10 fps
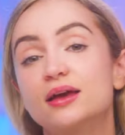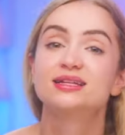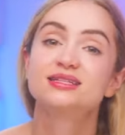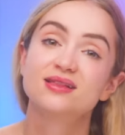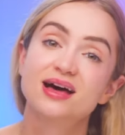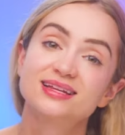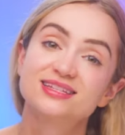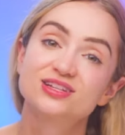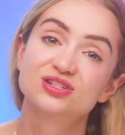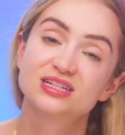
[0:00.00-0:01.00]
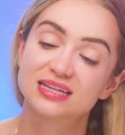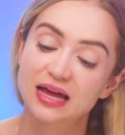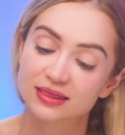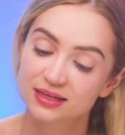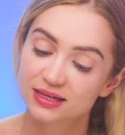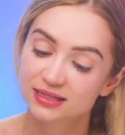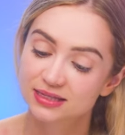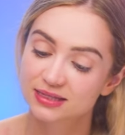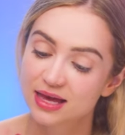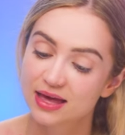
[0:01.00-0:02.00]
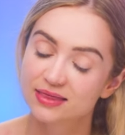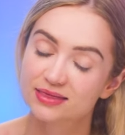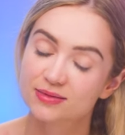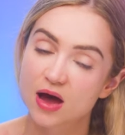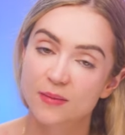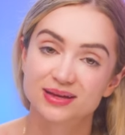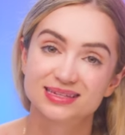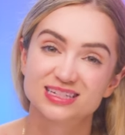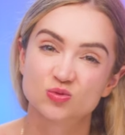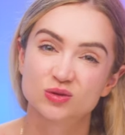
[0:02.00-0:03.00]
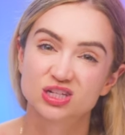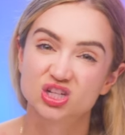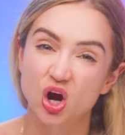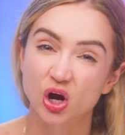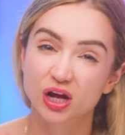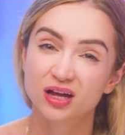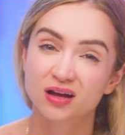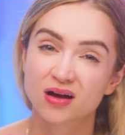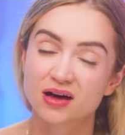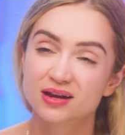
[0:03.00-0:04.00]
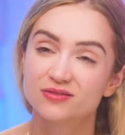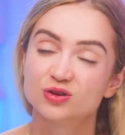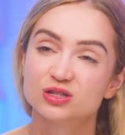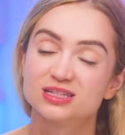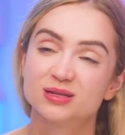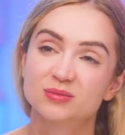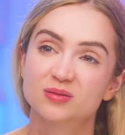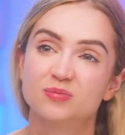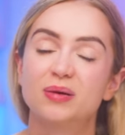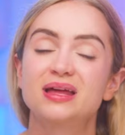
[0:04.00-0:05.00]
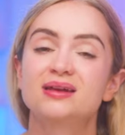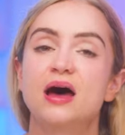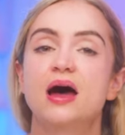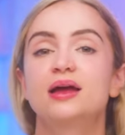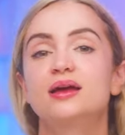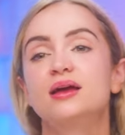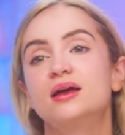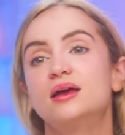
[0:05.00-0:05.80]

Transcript: And it's a lot easier to get this because um, I just went to Target and got it versus some Ben Nye